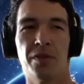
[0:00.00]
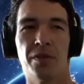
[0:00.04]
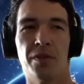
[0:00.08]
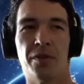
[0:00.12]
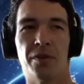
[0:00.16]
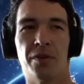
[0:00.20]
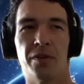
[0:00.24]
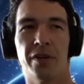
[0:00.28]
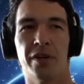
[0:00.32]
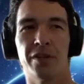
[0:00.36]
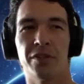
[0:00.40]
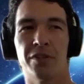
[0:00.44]

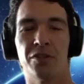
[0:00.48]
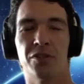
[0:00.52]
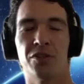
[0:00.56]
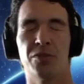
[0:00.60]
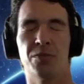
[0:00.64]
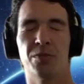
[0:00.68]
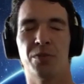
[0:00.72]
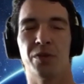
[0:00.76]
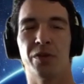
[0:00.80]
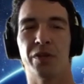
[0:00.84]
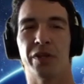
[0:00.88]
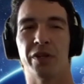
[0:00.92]
they're not
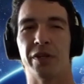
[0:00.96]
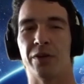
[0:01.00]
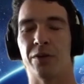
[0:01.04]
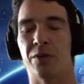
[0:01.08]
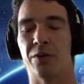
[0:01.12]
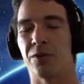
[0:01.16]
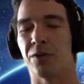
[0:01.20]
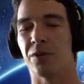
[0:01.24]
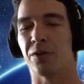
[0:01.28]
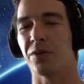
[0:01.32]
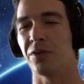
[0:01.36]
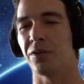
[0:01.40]
super
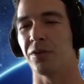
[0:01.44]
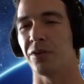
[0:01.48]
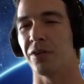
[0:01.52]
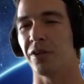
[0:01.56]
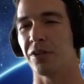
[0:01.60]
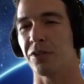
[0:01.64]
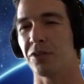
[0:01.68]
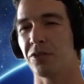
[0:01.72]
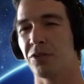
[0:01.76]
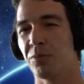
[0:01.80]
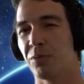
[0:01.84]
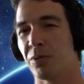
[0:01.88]

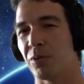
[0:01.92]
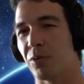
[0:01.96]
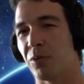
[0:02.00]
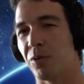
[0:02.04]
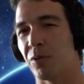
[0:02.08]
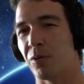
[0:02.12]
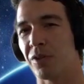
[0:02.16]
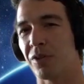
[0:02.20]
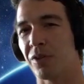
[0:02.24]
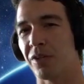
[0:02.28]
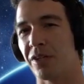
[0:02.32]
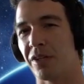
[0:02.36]

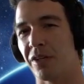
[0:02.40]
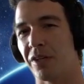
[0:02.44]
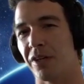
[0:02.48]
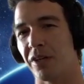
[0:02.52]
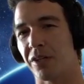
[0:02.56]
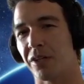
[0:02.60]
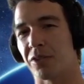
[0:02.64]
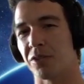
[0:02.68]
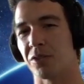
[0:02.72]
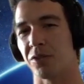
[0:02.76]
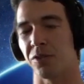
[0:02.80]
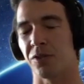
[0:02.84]

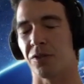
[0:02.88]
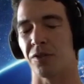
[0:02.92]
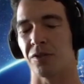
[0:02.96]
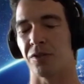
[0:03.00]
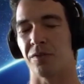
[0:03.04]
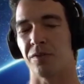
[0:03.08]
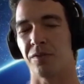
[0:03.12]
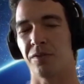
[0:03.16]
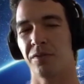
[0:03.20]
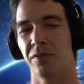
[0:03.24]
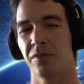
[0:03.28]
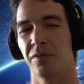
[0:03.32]
orthodox
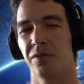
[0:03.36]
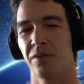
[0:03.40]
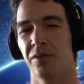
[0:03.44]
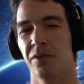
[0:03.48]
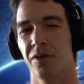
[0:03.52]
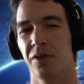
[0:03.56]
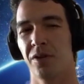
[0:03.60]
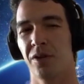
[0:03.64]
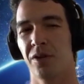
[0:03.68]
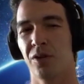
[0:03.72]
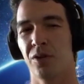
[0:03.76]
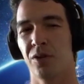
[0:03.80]
or
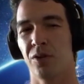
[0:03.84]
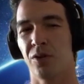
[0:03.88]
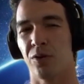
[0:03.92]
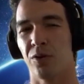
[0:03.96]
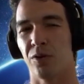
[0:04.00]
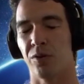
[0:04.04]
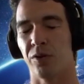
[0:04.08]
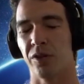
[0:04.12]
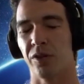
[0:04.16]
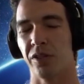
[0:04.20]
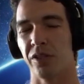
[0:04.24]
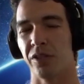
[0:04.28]

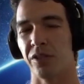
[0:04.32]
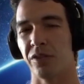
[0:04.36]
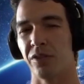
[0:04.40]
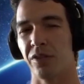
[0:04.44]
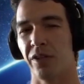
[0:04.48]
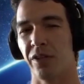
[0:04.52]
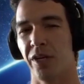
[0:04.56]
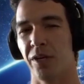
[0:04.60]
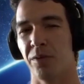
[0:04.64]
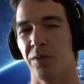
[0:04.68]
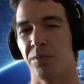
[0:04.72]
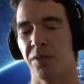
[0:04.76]

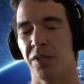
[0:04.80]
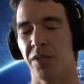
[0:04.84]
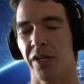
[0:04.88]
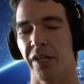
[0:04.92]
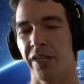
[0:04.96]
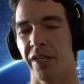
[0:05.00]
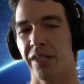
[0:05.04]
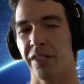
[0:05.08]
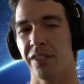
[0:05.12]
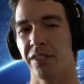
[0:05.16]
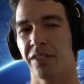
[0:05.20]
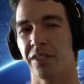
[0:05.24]
really
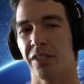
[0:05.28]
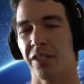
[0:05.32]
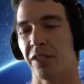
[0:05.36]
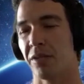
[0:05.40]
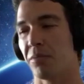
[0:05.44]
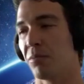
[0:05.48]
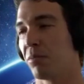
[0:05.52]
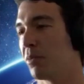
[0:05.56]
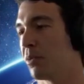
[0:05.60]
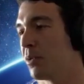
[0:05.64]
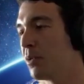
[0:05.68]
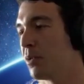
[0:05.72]
uptight
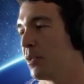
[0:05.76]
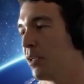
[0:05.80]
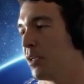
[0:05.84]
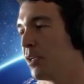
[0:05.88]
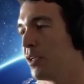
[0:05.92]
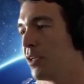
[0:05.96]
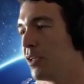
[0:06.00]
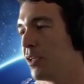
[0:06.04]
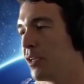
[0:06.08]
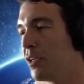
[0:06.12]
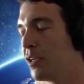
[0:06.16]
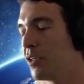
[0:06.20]
type
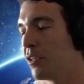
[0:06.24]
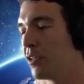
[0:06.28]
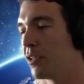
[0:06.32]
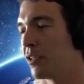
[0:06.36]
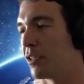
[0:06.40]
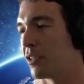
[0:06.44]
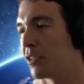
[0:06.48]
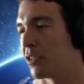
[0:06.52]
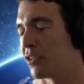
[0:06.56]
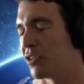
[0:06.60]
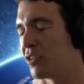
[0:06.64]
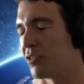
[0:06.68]

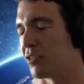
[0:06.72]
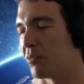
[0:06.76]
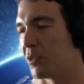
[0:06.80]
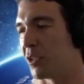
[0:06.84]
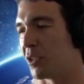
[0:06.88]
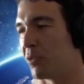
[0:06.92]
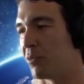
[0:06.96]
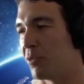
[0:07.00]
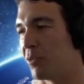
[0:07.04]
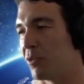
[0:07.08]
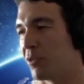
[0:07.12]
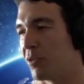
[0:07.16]
Christian
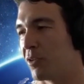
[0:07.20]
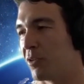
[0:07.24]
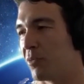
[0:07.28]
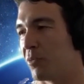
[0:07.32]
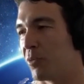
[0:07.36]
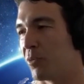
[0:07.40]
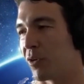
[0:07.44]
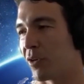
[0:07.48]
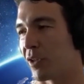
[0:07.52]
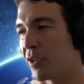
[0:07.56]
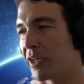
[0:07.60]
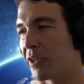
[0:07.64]
people.
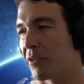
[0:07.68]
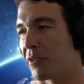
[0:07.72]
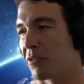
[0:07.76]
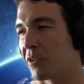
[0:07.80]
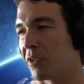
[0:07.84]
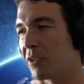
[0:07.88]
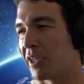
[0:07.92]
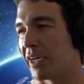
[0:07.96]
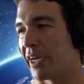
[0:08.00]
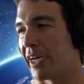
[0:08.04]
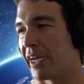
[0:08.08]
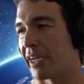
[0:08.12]
They're more like
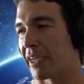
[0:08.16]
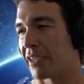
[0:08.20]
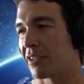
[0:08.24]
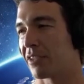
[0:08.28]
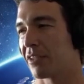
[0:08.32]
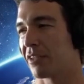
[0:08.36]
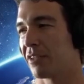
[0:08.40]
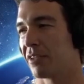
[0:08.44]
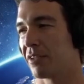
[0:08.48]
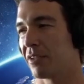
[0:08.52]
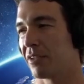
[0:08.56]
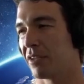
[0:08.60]

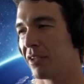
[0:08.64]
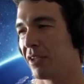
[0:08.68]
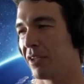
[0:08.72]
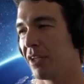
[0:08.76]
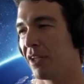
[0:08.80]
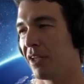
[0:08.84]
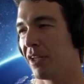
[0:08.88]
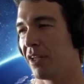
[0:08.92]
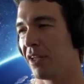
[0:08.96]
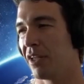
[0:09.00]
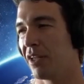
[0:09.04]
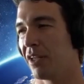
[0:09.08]
relaxed
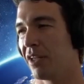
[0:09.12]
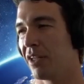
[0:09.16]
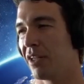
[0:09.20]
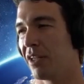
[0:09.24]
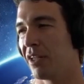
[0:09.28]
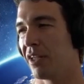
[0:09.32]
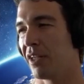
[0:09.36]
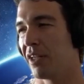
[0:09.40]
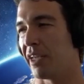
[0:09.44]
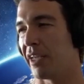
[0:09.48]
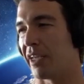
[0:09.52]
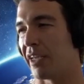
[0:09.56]

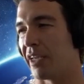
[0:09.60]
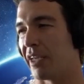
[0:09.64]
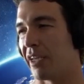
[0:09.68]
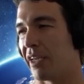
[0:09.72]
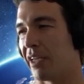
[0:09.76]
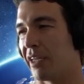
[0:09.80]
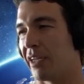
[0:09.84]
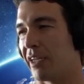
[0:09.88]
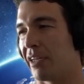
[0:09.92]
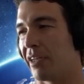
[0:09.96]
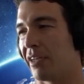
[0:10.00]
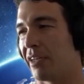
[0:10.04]

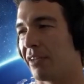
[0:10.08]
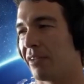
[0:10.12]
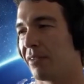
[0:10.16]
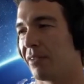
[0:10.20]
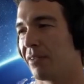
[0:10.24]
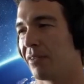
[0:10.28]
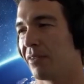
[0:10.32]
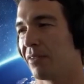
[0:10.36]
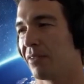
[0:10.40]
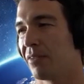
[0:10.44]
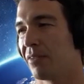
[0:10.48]
and